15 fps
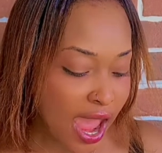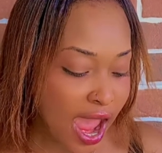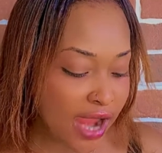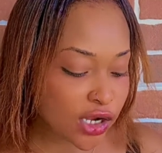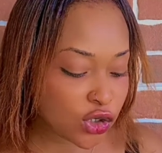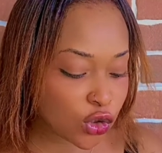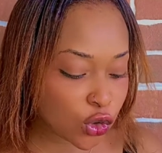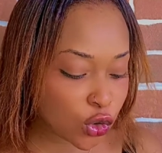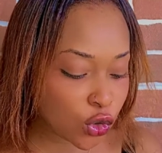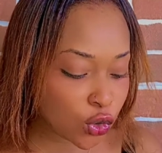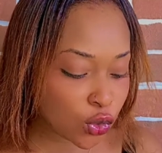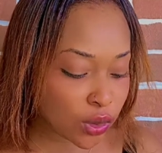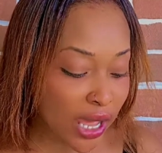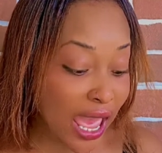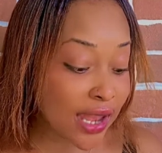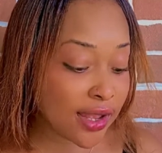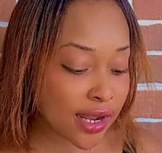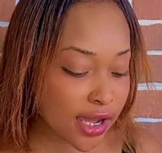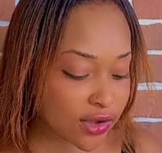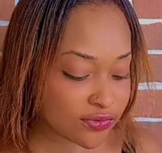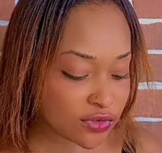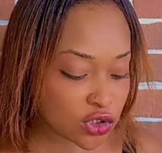I know, I
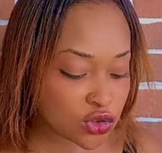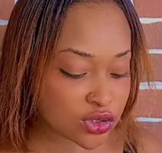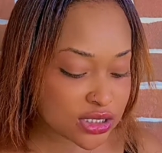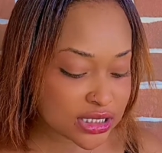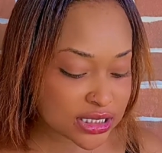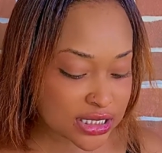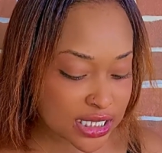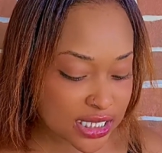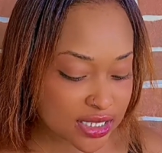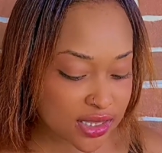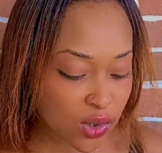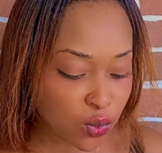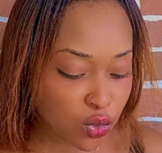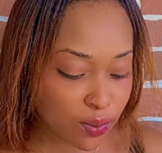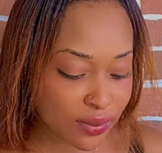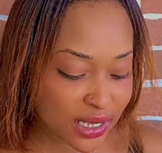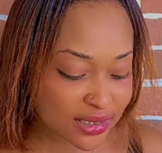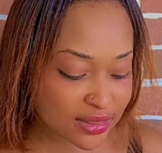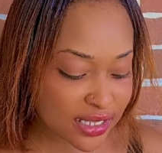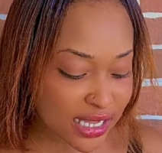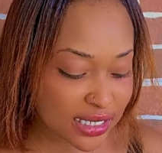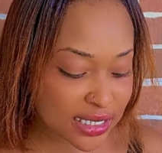love you, see the woman
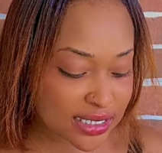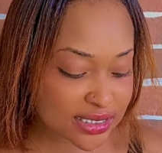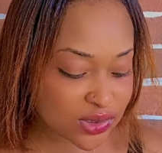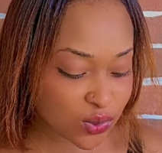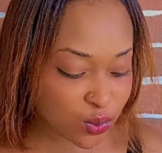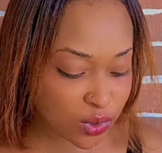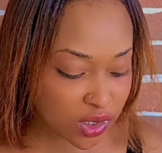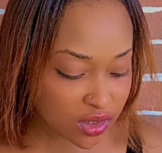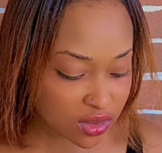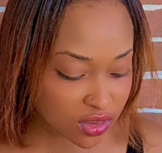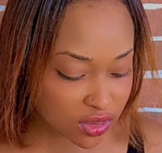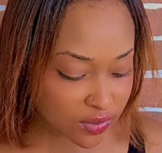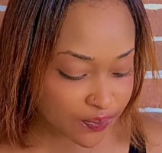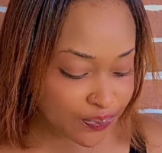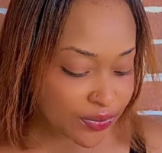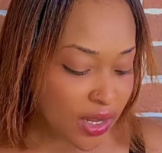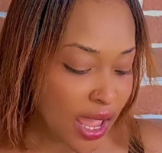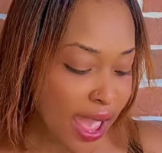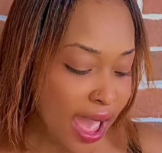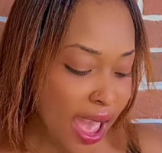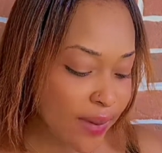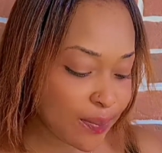that he's with.
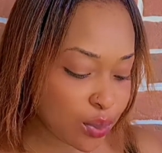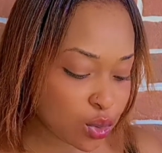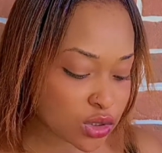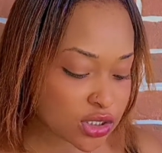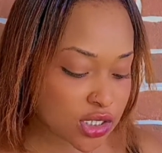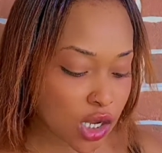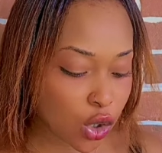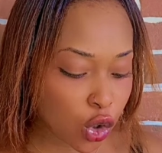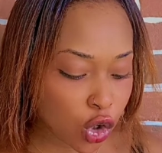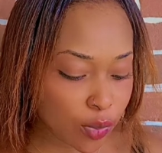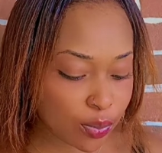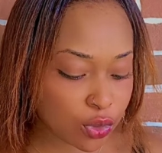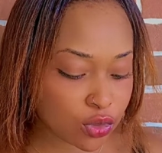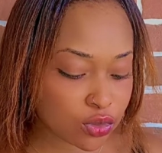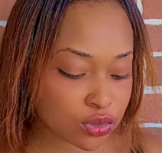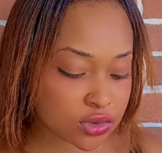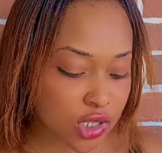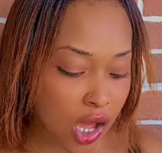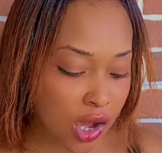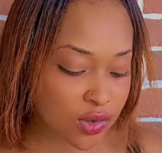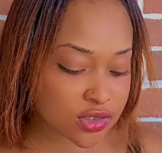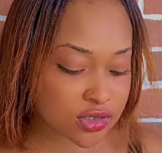I put a couple
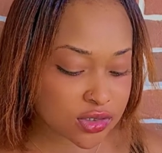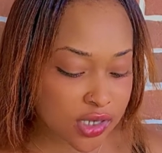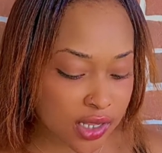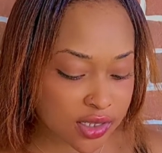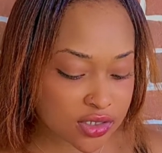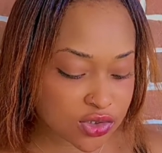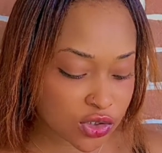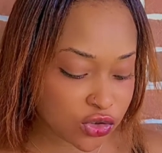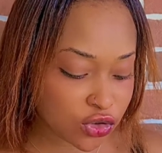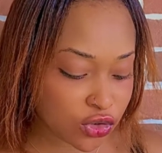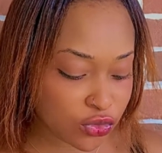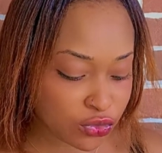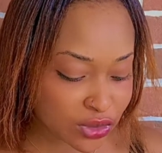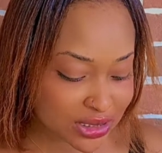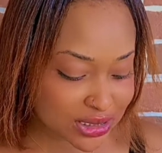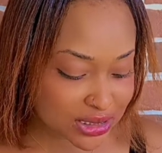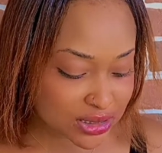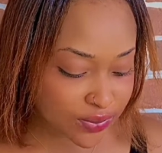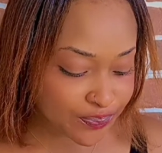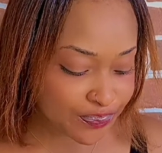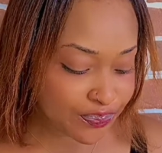$1,000 on your wrist.